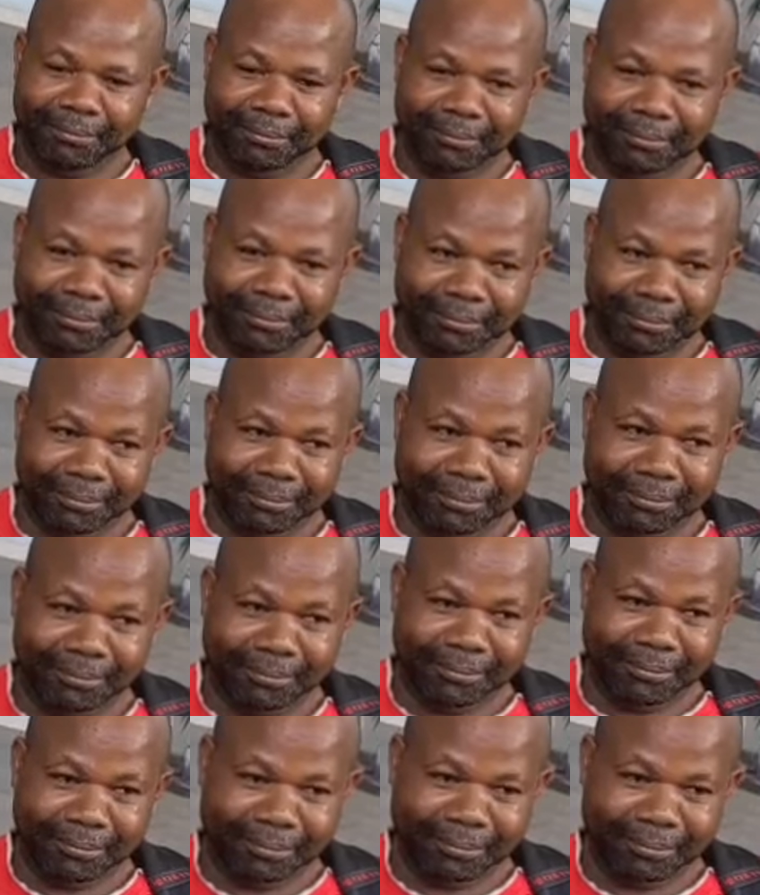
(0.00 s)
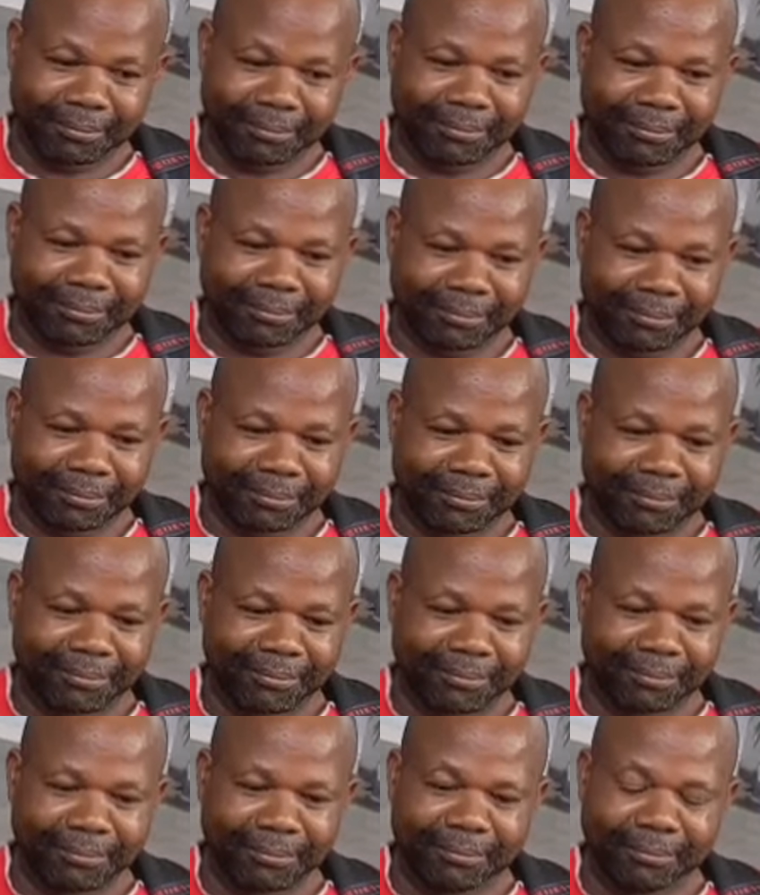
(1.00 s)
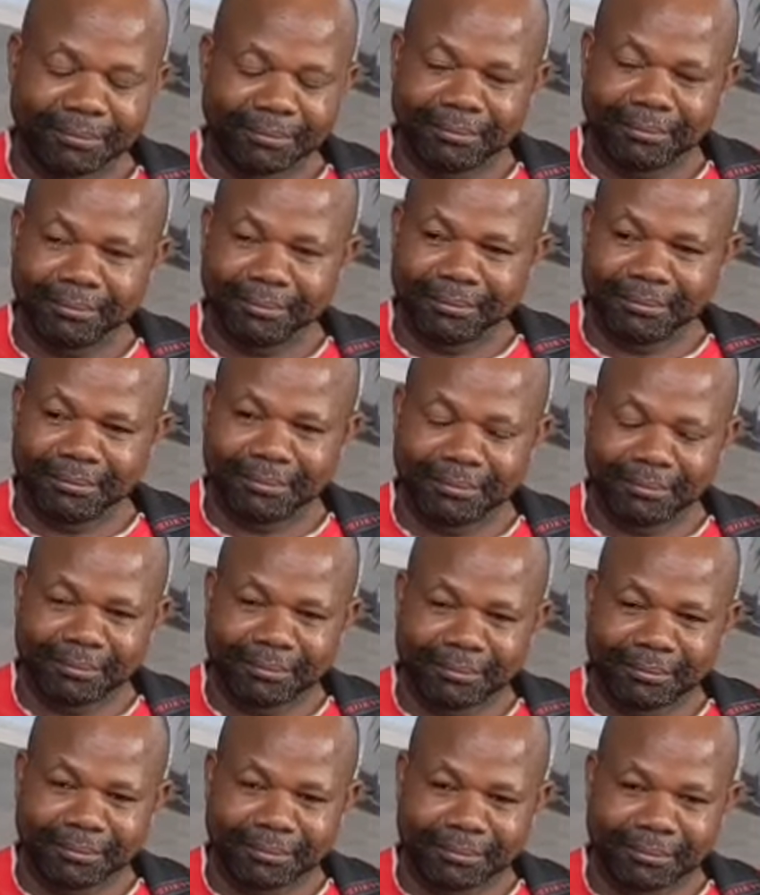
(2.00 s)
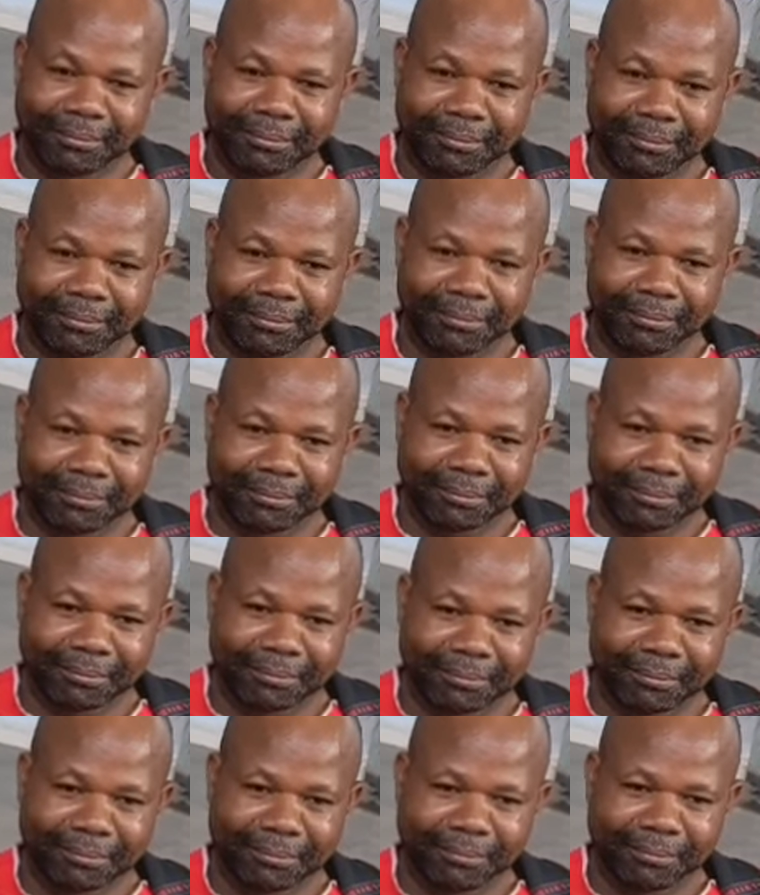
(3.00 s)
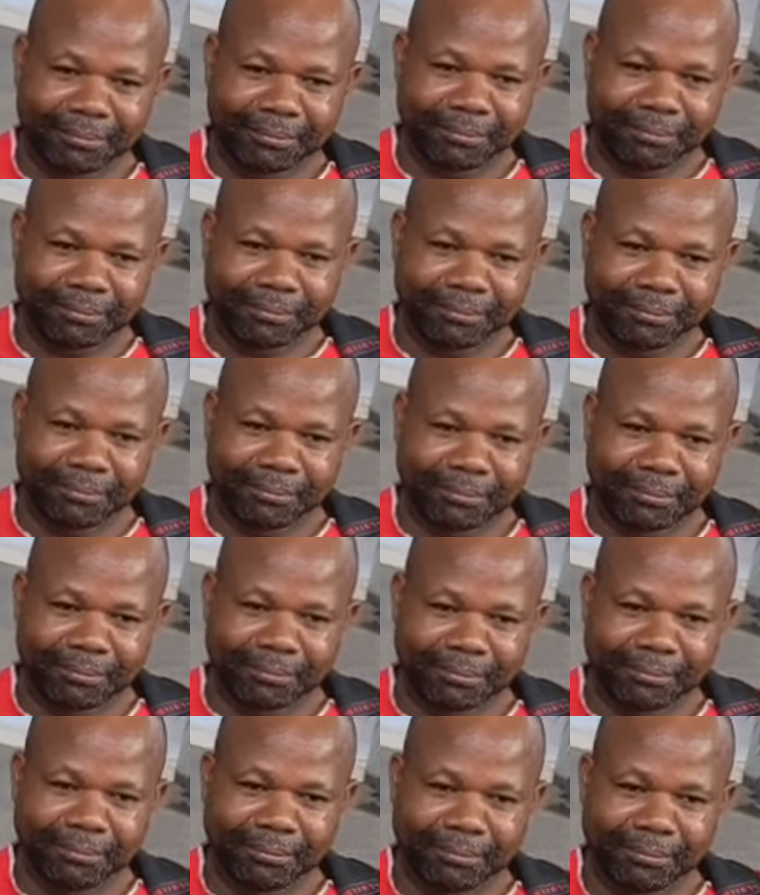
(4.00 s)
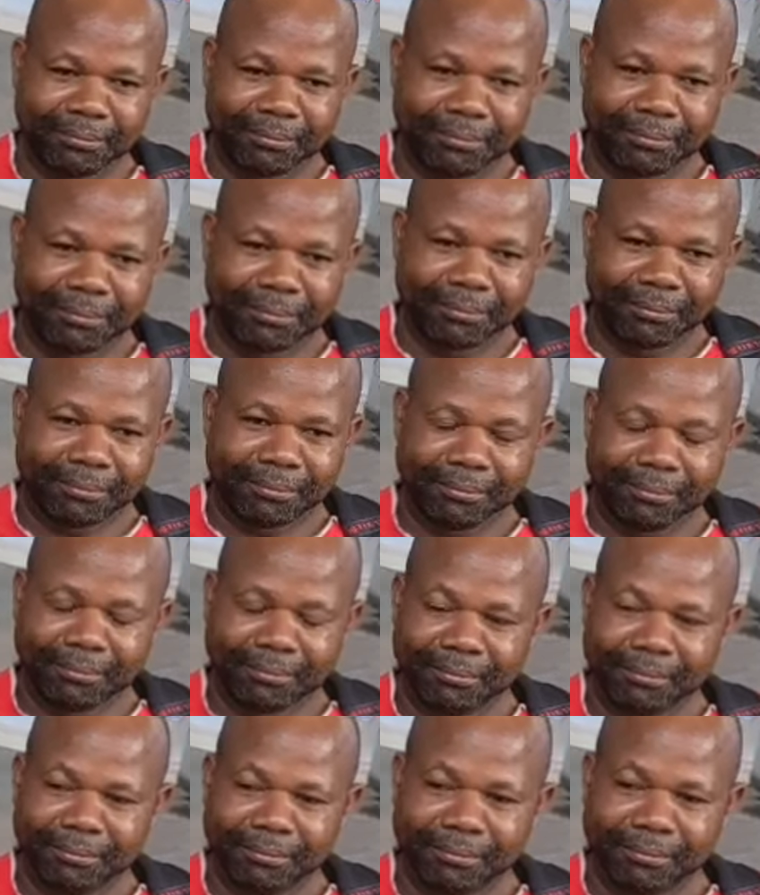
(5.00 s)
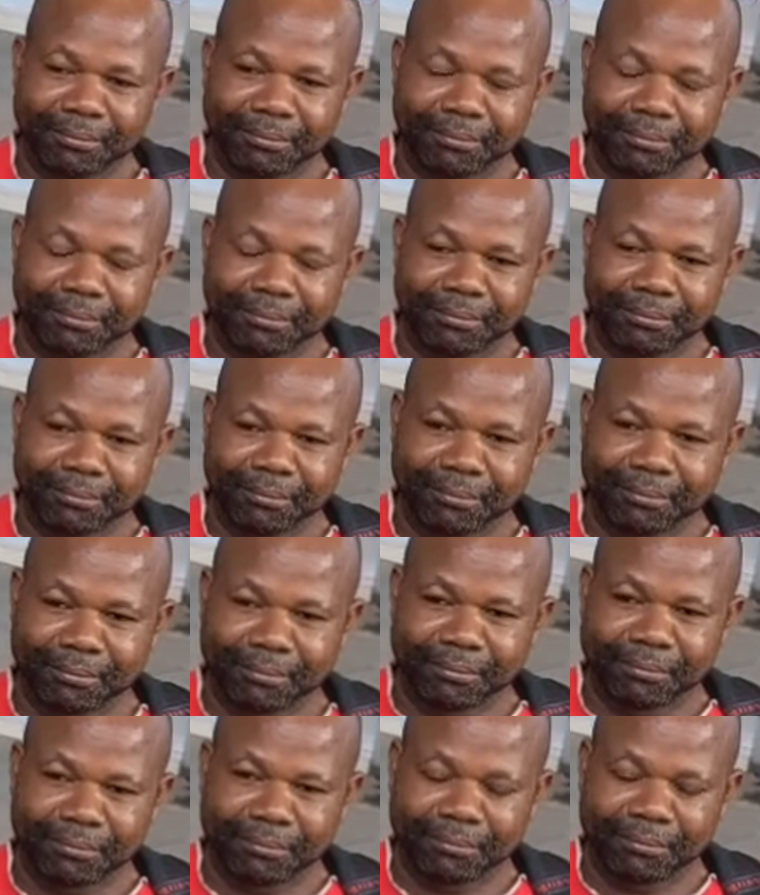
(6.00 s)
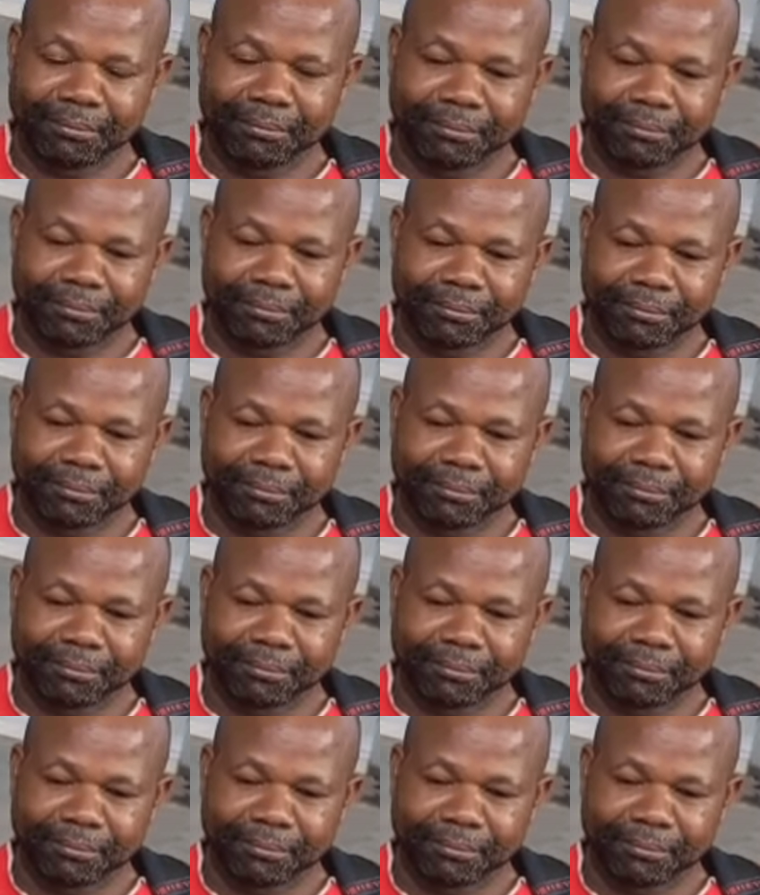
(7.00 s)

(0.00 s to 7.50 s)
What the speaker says: (silent)